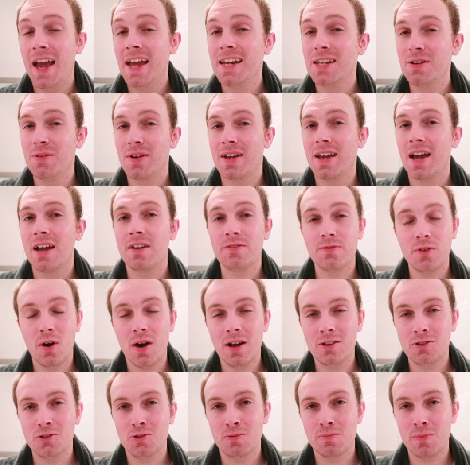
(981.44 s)
Anyway, I
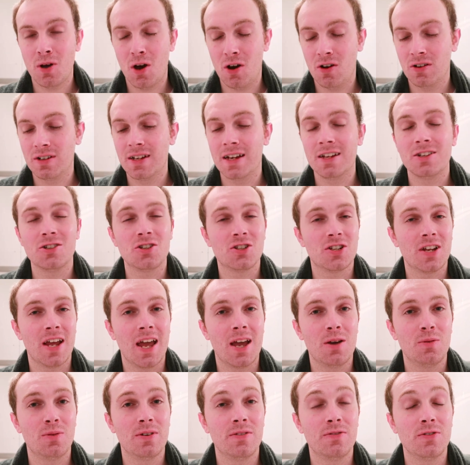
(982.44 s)
thought I'd jump on and
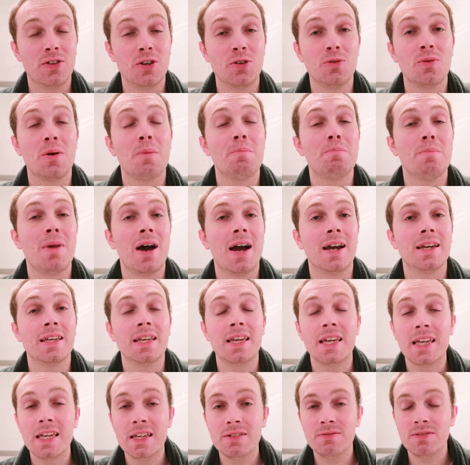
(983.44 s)
share with you
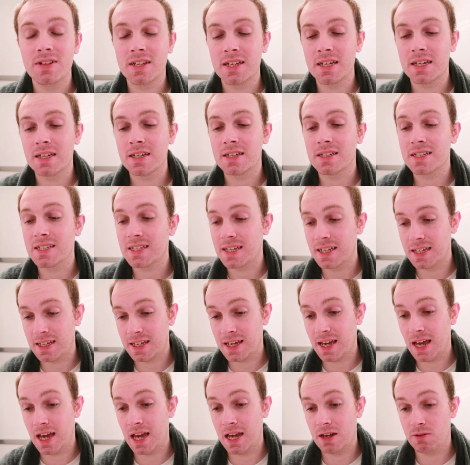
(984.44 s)
my evening
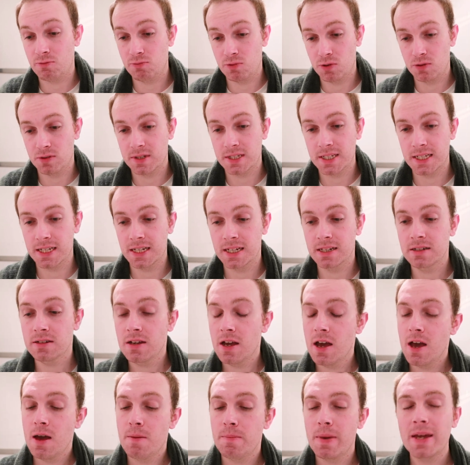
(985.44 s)
skincare routine.